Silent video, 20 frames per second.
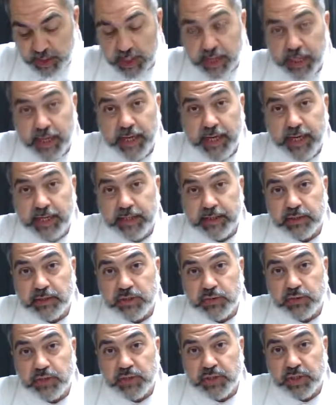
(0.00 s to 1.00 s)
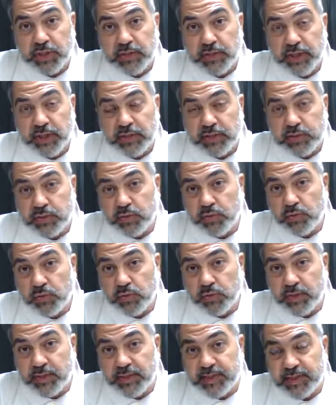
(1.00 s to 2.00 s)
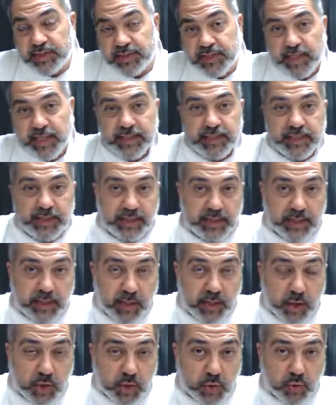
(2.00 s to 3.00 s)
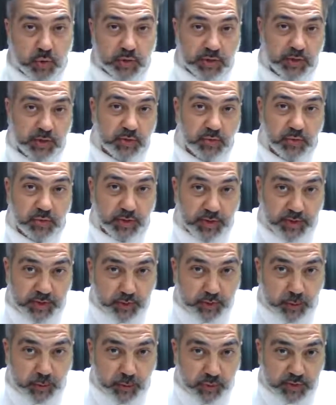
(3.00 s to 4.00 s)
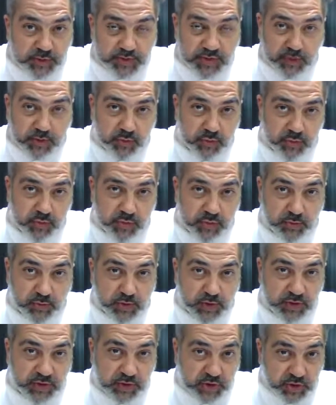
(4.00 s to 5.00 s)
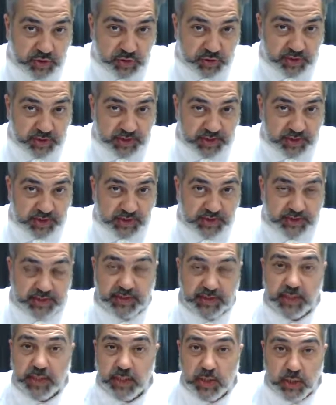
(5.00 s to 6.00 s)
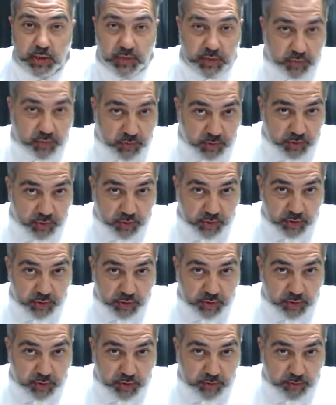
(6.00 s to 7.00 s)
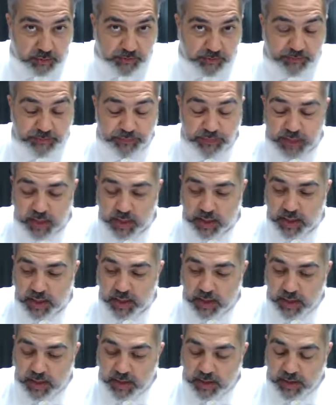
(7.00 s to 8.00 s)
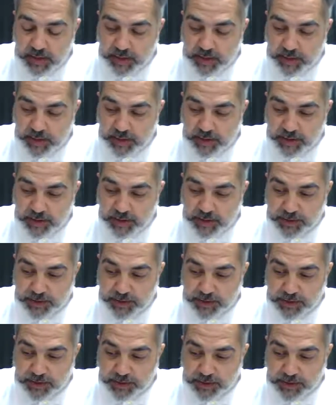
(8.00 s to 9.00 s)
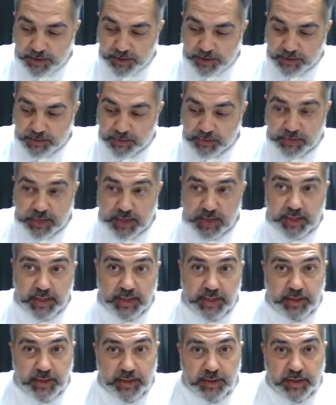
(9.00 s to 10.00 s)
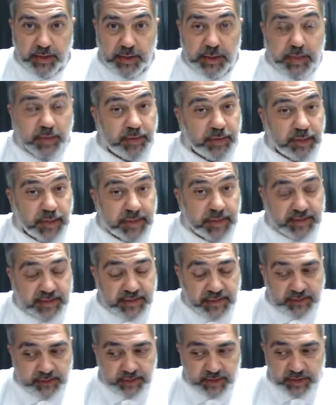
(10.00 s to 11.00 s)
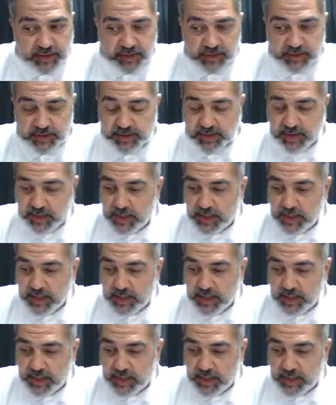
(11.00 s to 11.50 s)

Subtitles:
and to check that school is standing according to the reports, according to the teacher's need, to the curriculum, to the coming assessment,